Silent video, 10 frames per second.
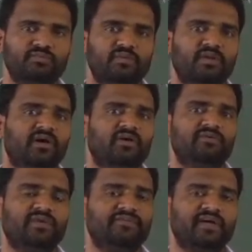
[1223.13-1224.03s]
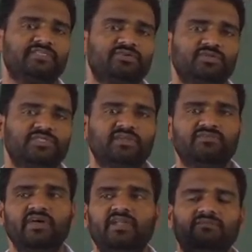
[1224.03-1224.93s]
Now if I ask question
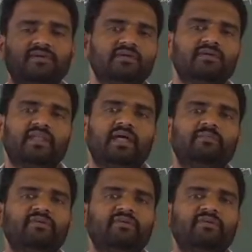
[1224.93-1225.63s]
where lambda